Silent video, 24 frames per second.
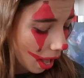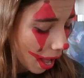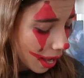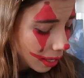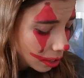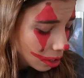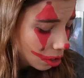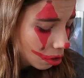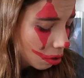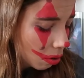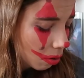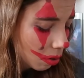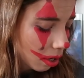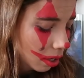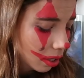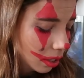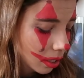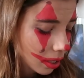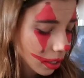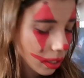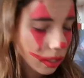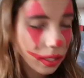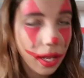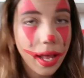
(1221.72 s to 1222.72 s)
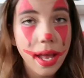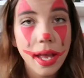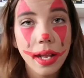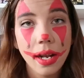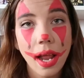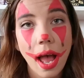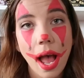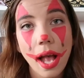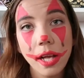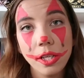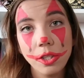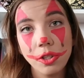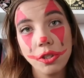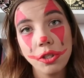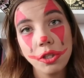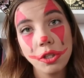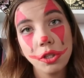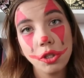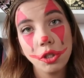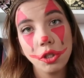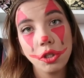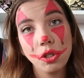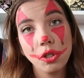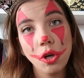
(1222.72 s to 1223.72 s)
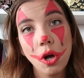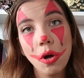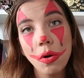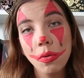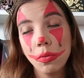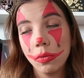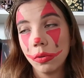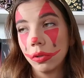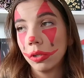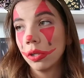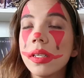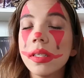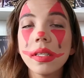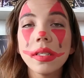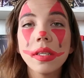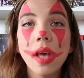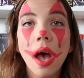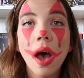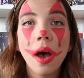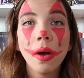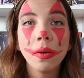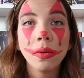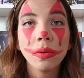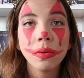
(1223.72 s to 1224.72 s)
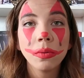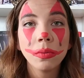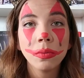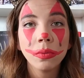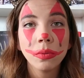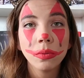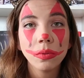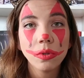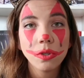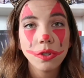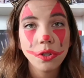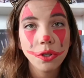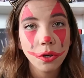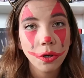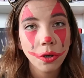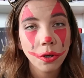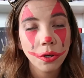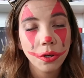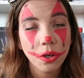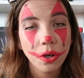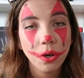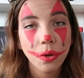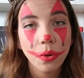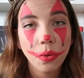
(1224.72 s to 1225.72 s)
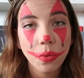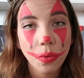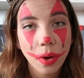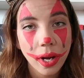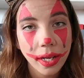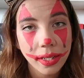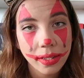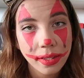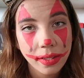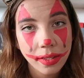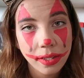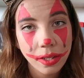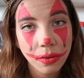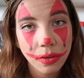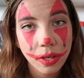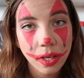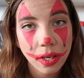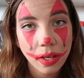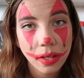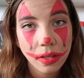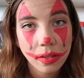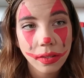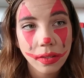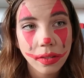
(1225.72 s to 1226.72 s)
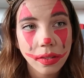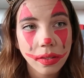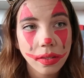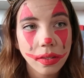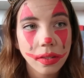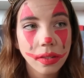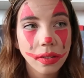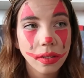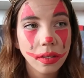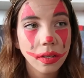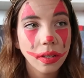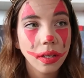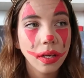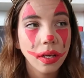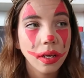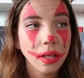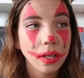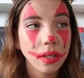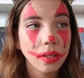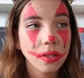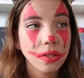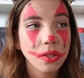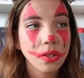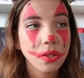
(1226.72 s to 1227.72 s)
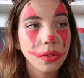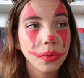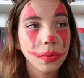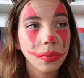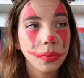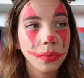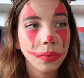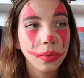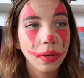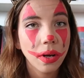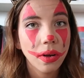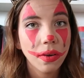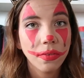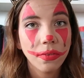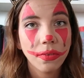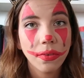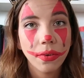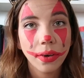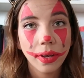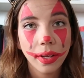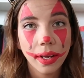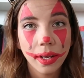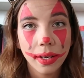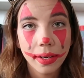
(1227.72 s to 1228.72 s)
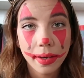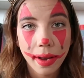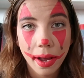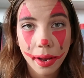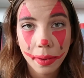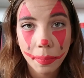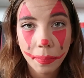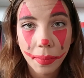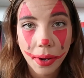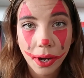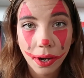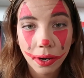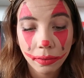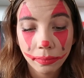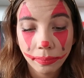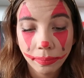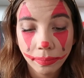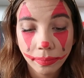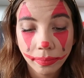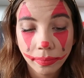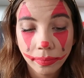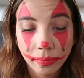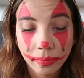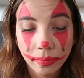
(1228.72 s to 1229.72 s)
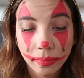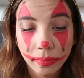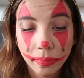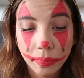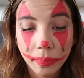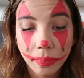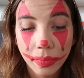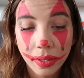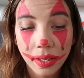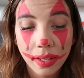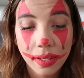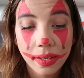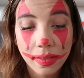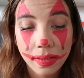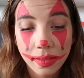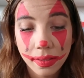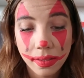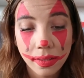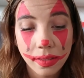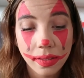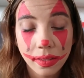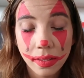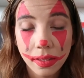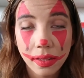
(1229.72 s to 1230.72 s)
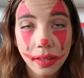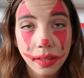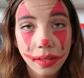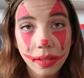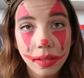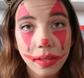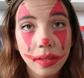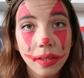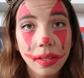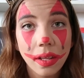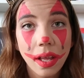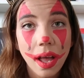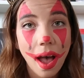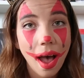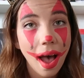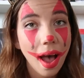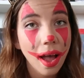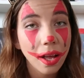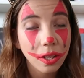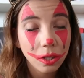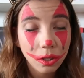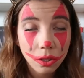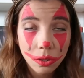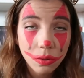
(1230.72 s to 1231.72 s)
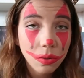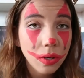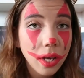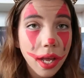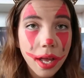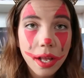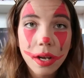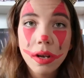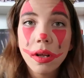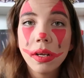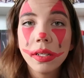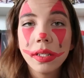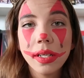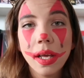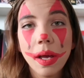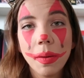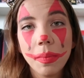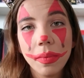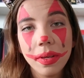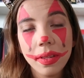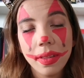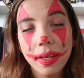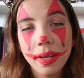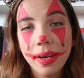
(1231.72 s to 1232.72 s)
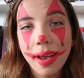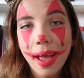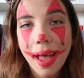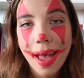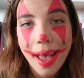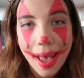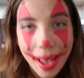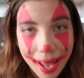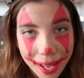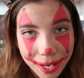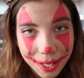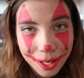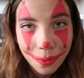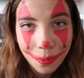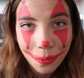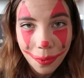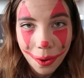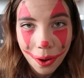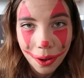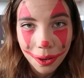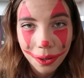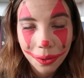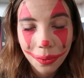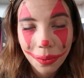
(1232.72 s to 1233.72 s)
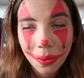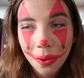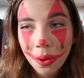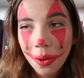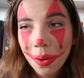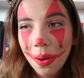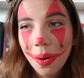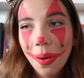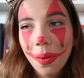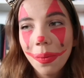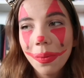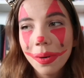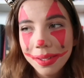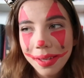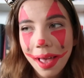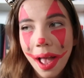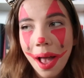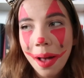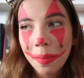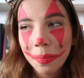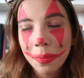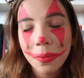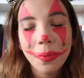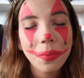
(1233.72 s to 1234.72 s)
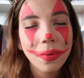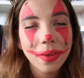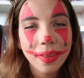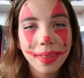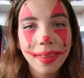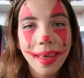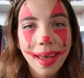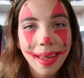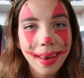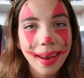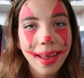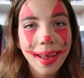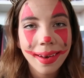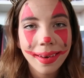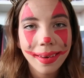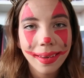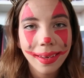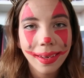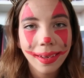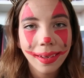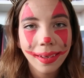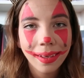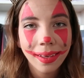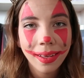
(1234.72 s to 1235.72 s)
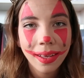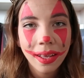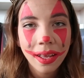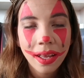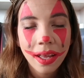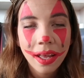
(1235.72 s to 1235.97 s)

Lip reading: I don't understand. I just don't. This is how you turn a great series into a freaking nightmare. Because you cannot tell me that anyone was happy with that ending.